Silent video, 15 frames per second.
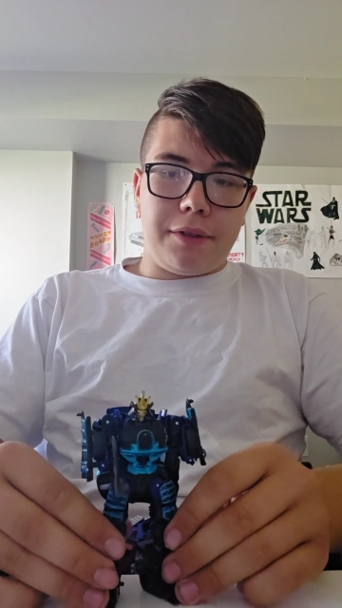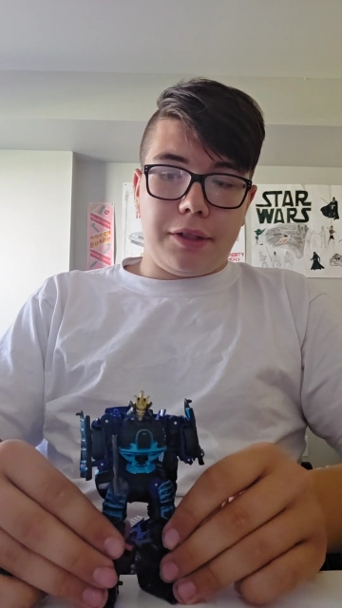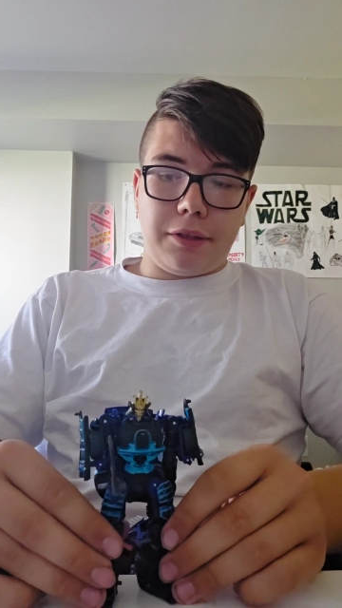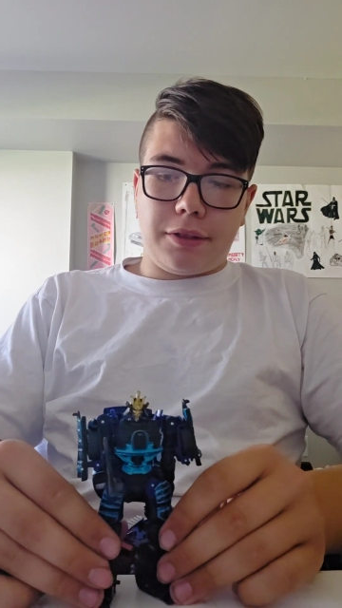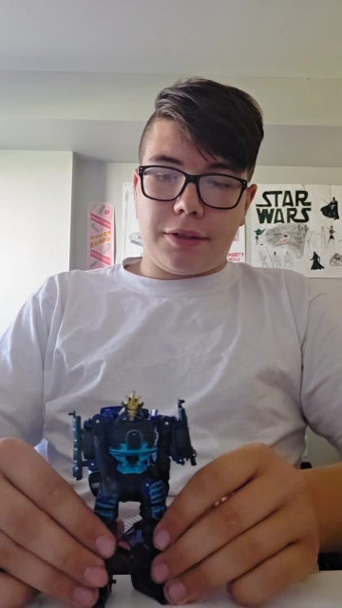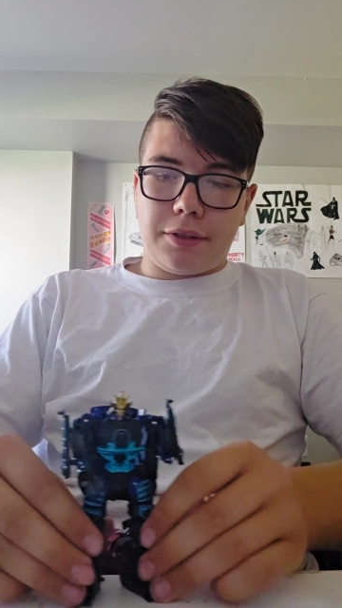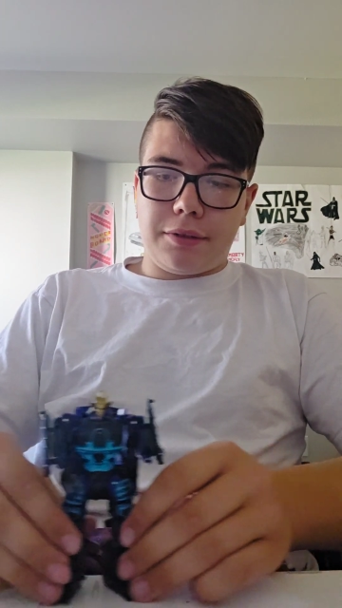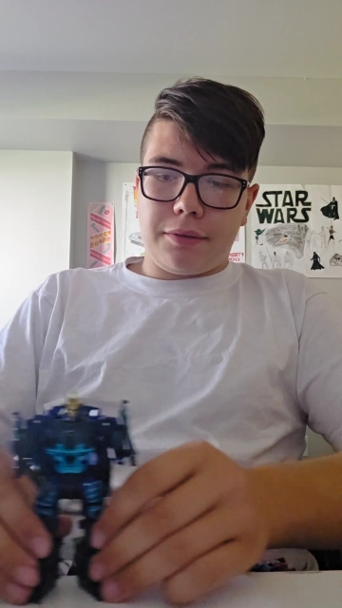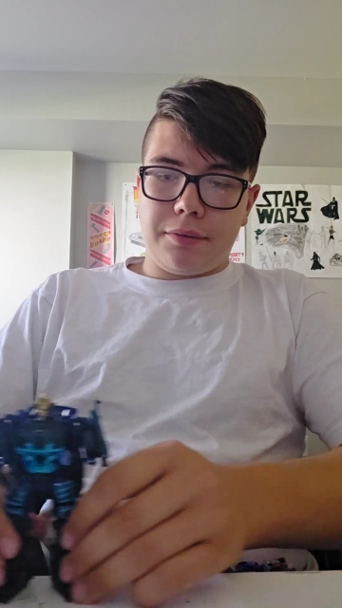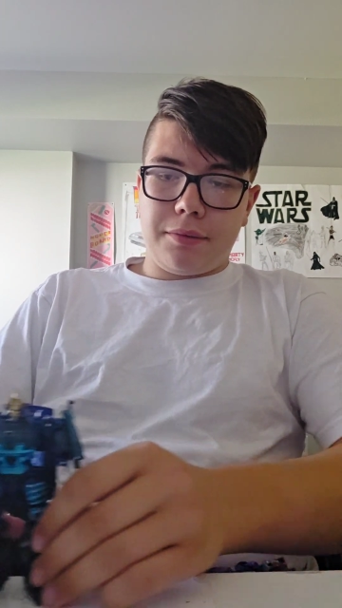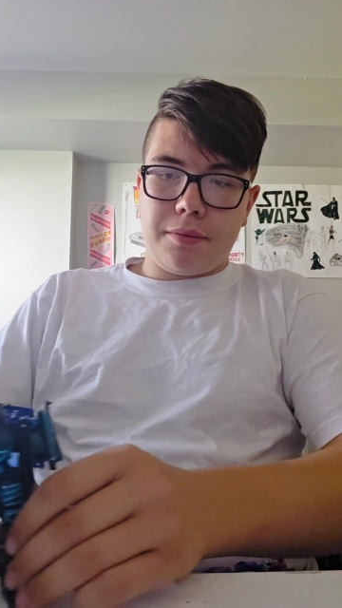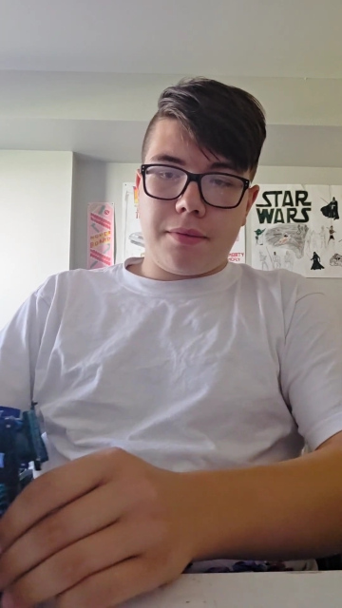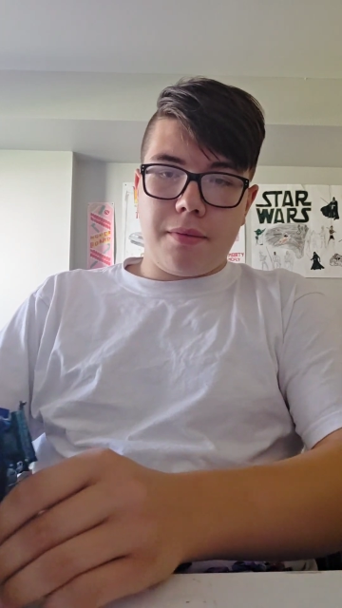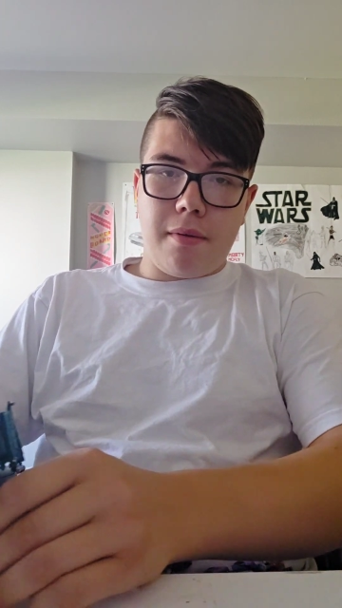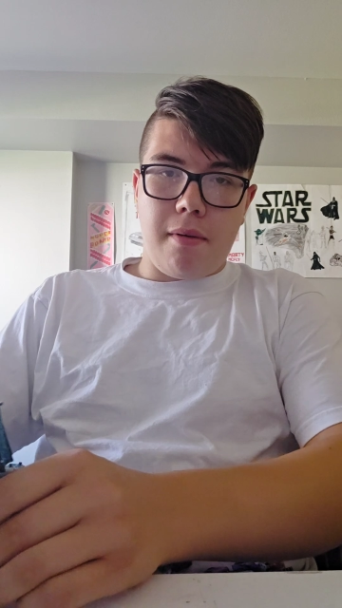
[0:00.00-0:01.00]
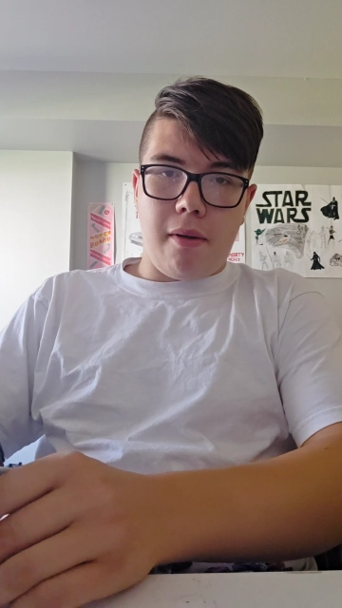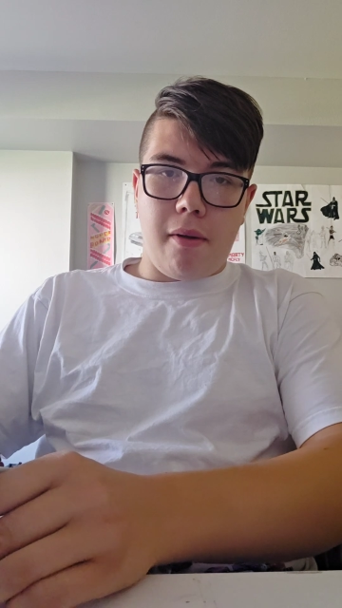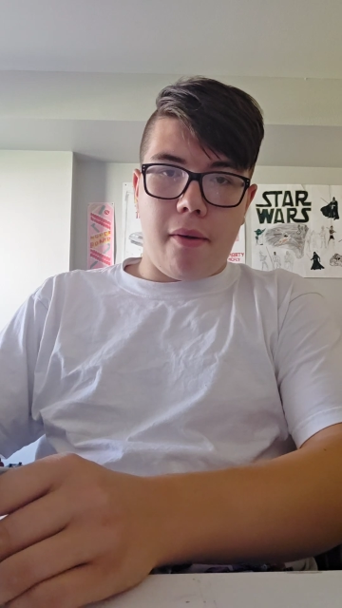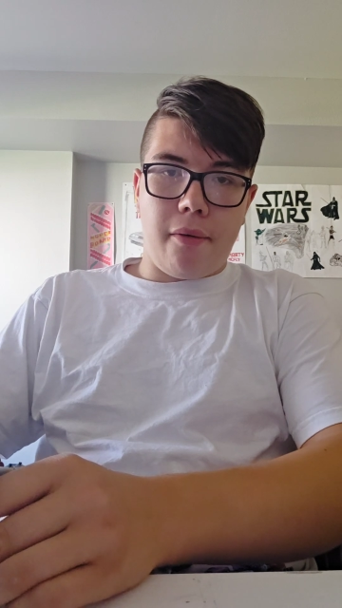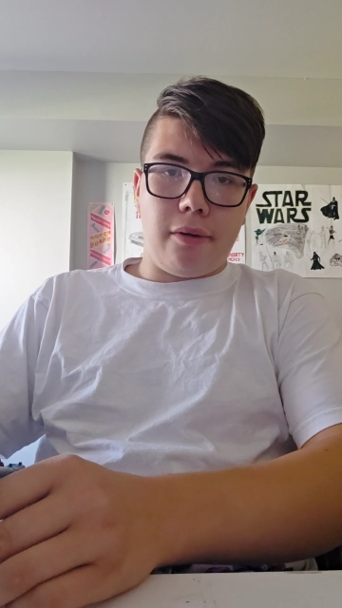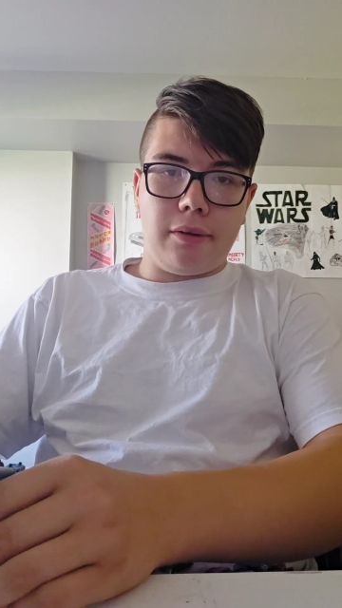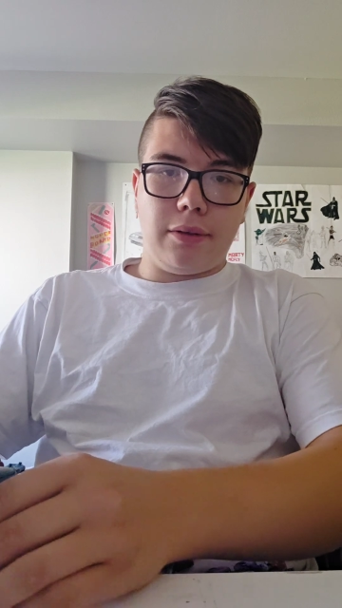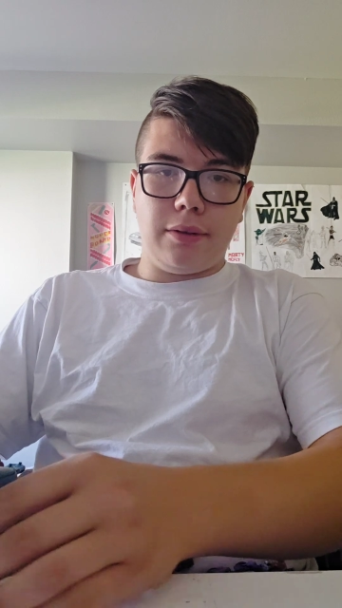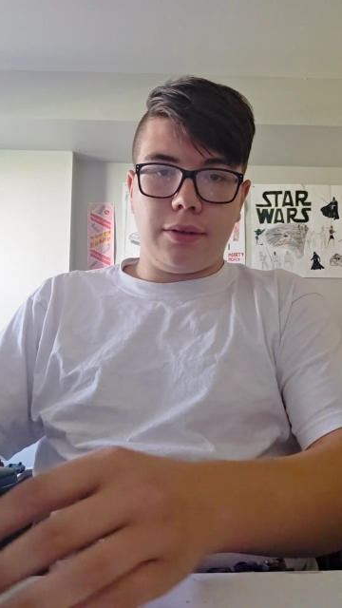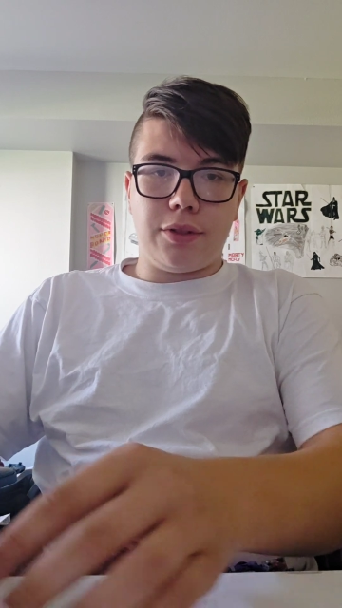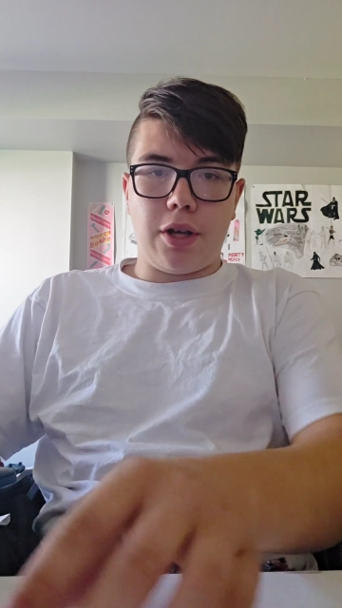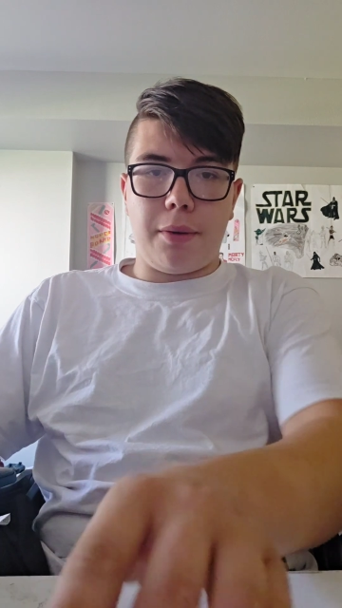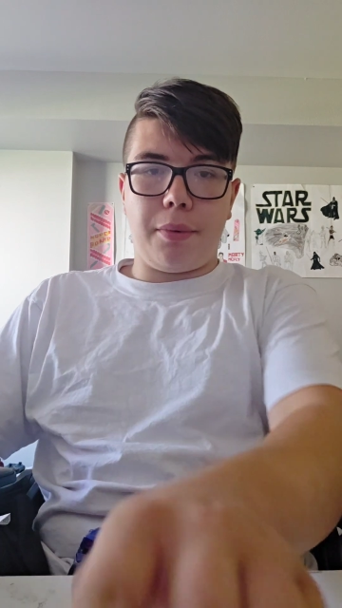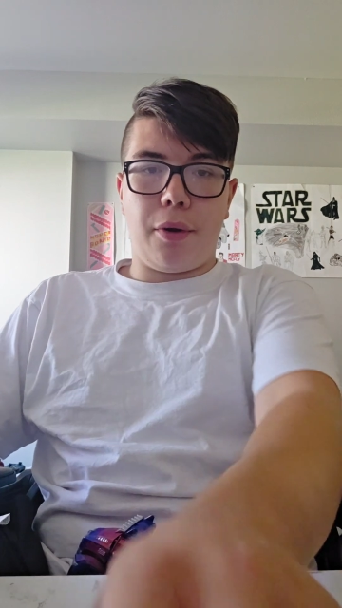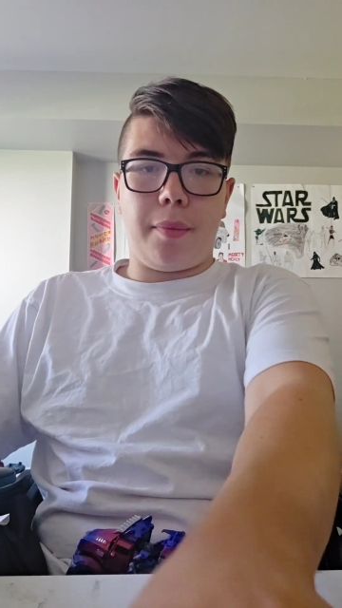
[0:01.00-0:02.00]
this. So
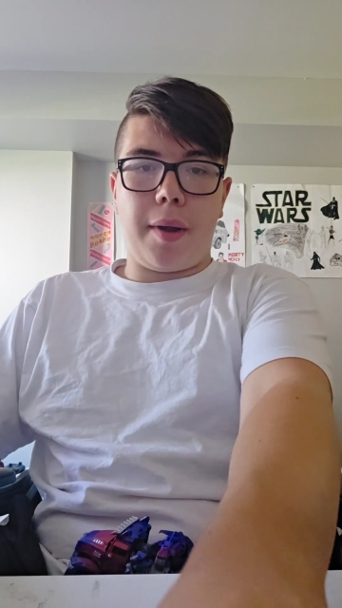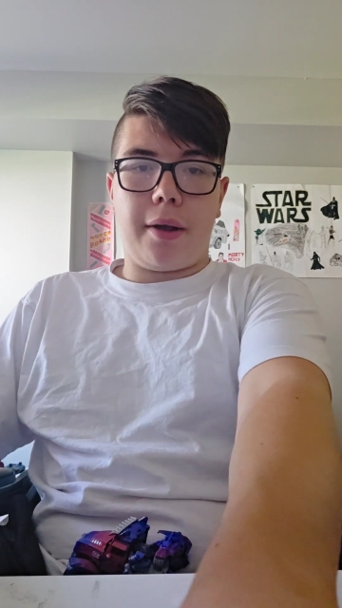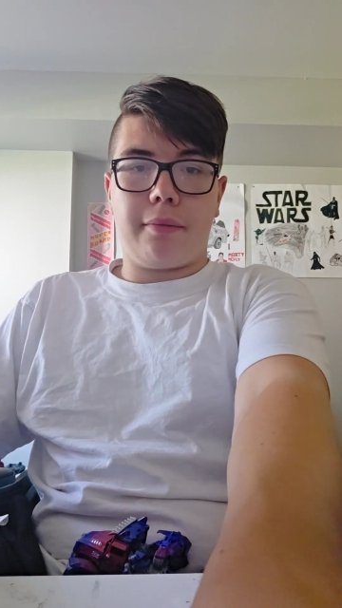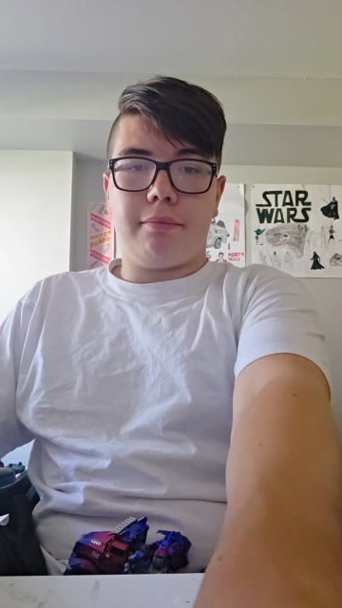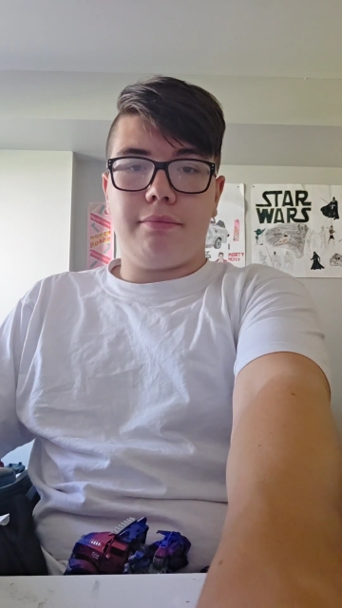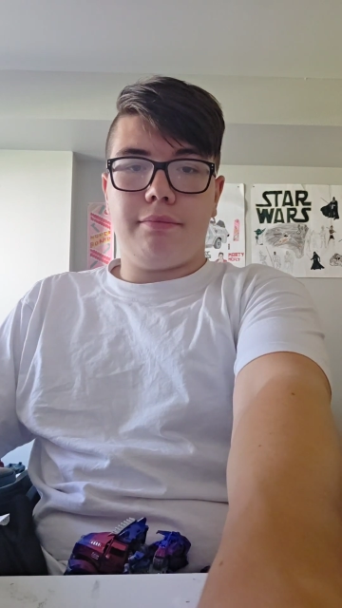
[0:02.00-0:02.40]
I'll be right back.